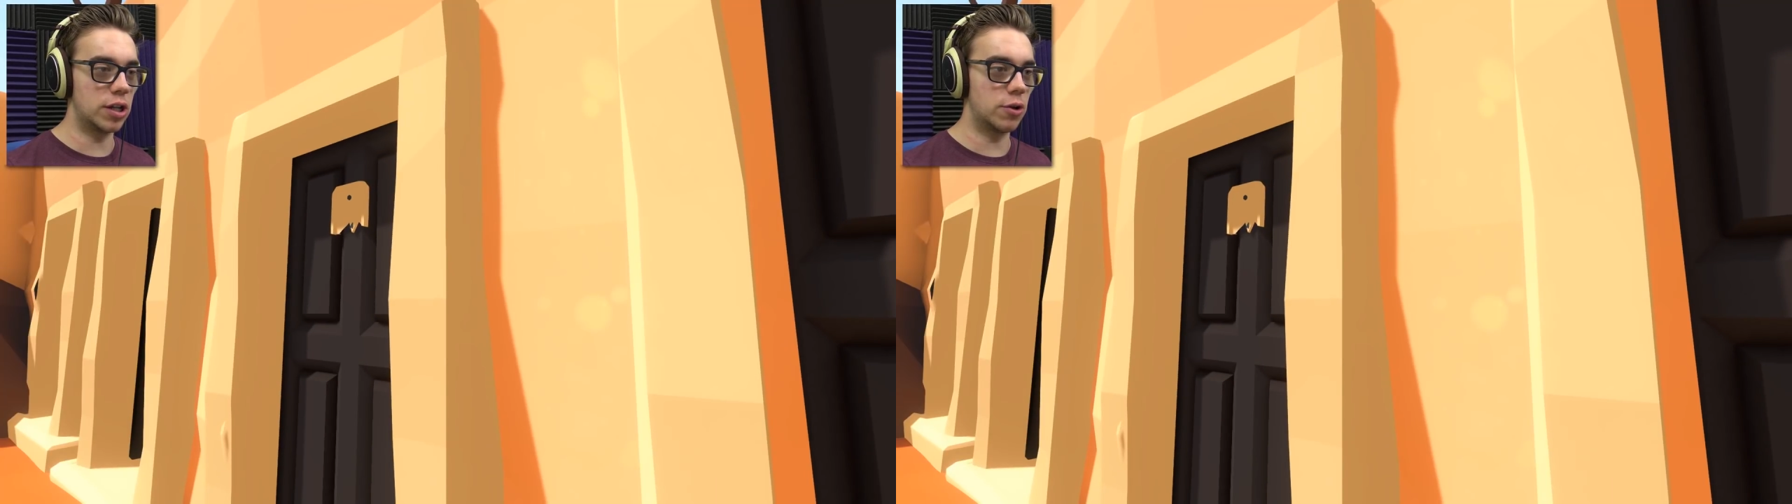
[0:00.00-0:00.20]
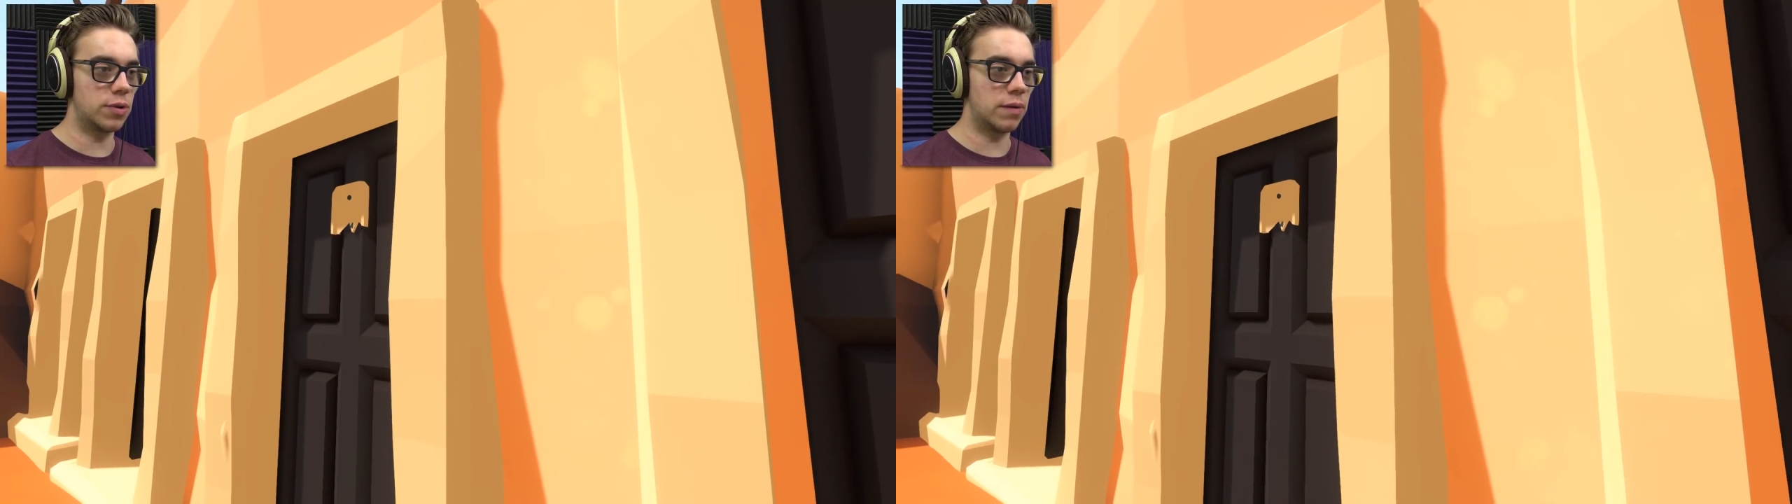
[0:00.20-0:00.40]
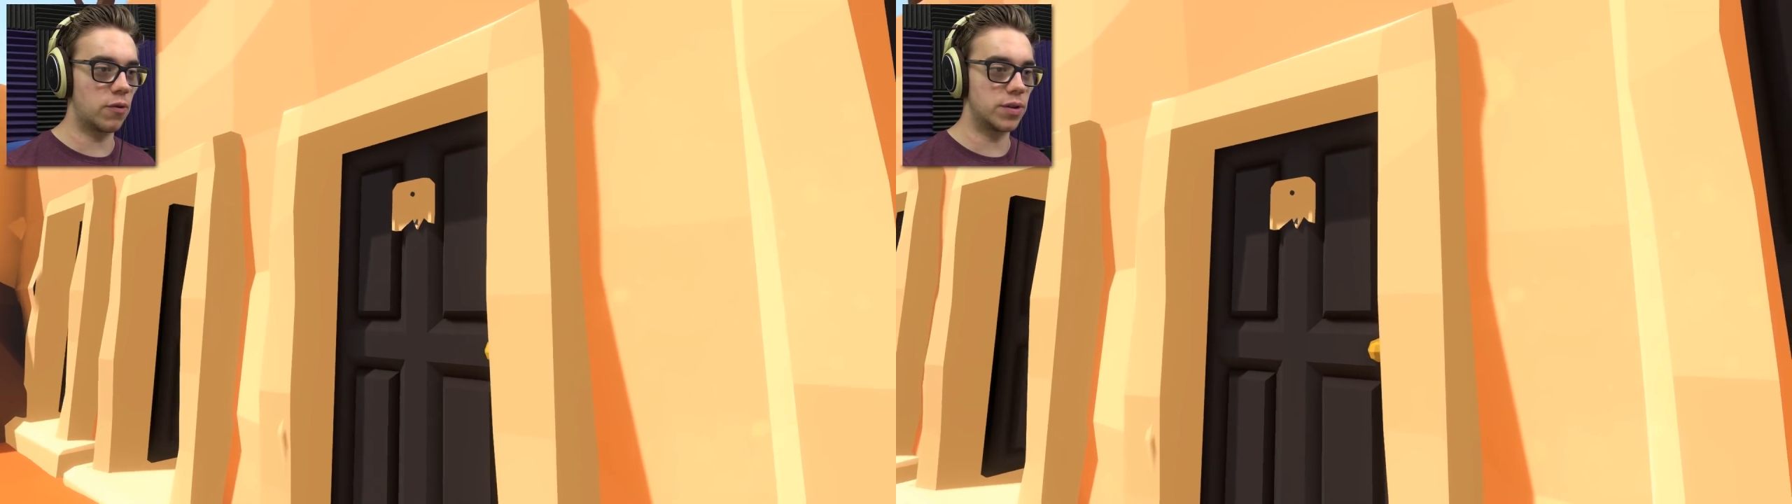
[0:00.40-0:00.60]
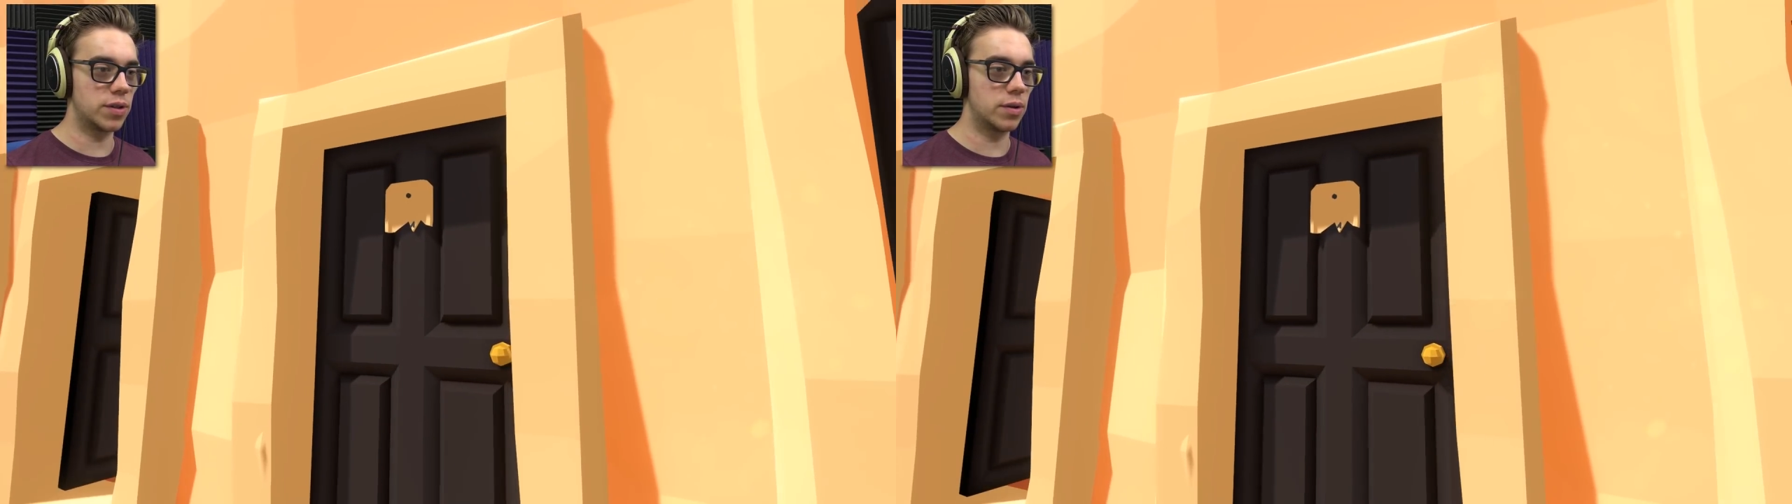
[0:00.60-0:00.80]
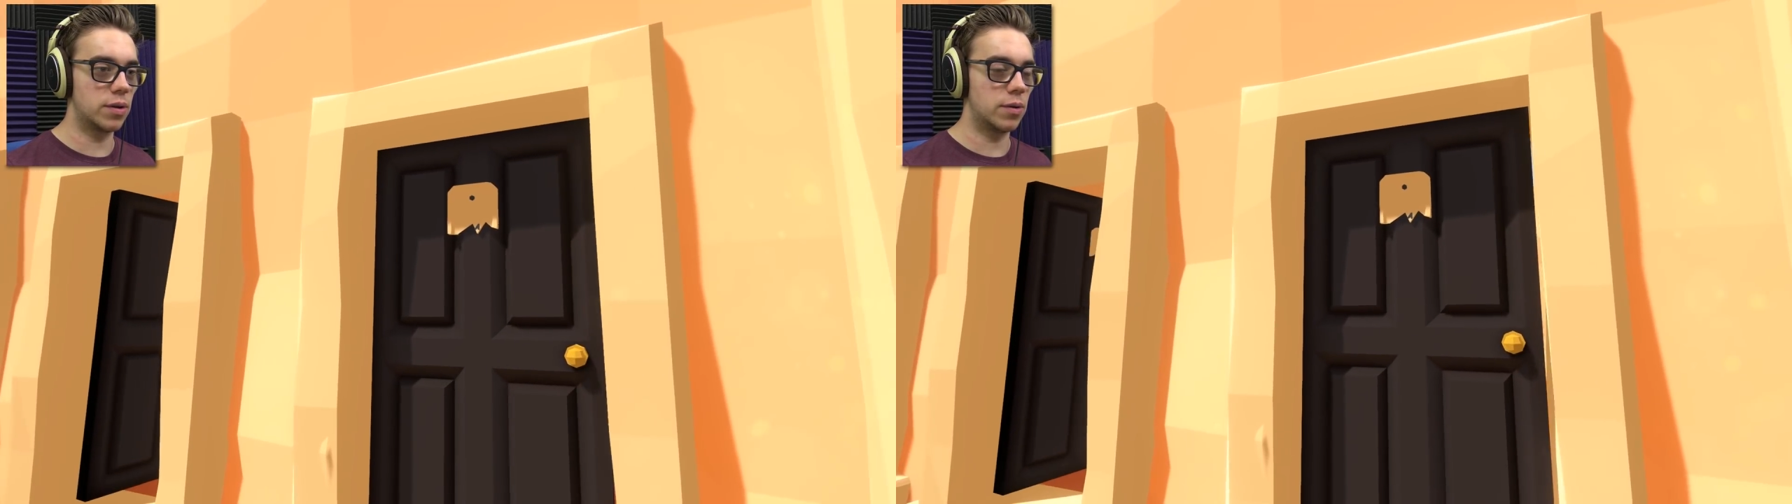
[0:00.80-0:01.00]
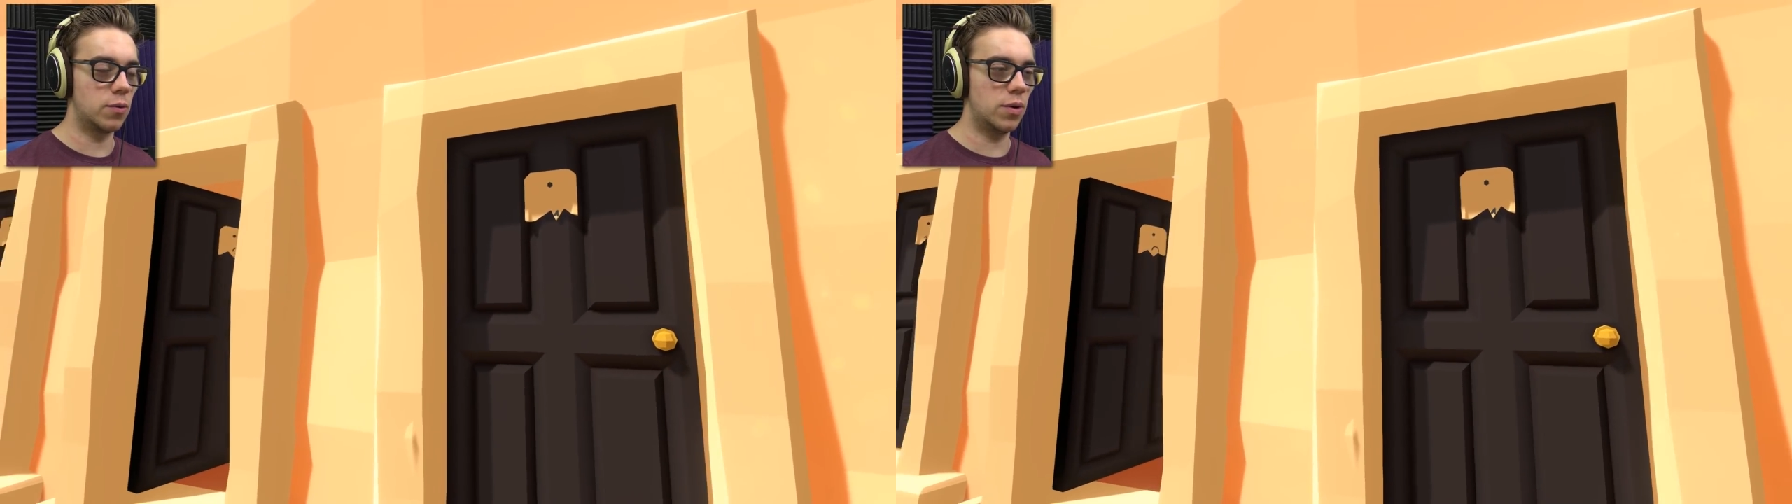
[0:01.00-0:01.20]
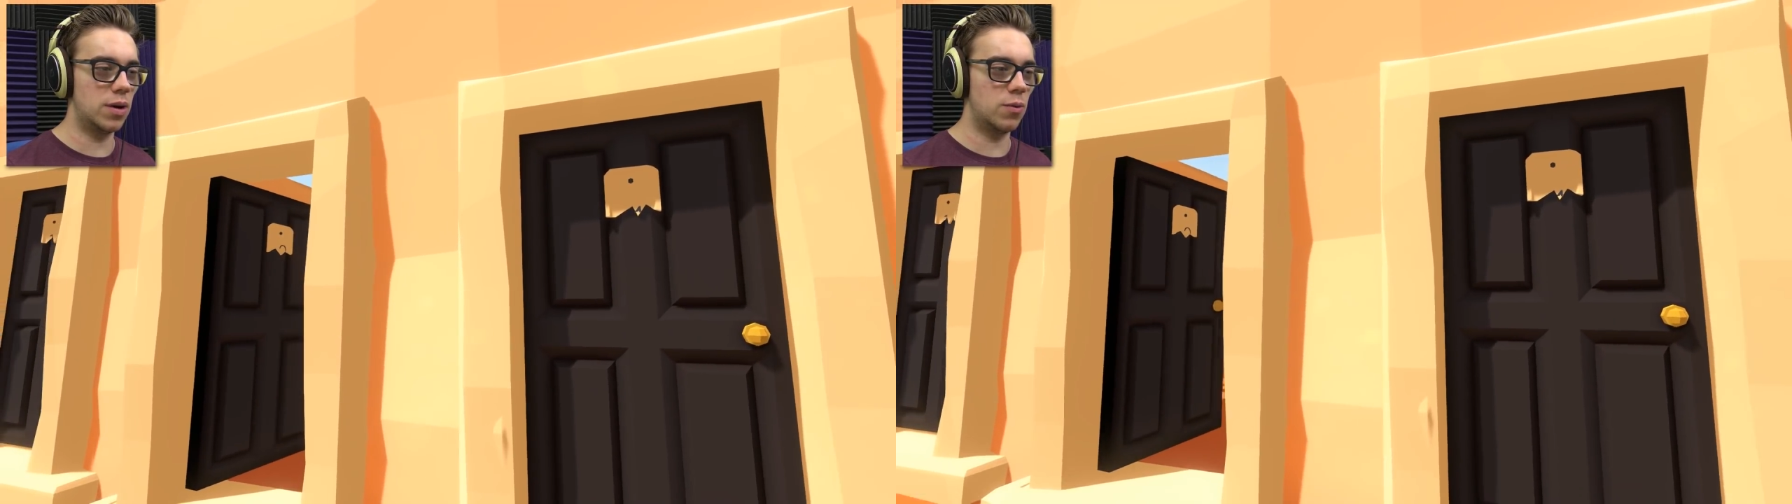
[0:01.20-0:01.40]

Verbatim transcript: no difference. What?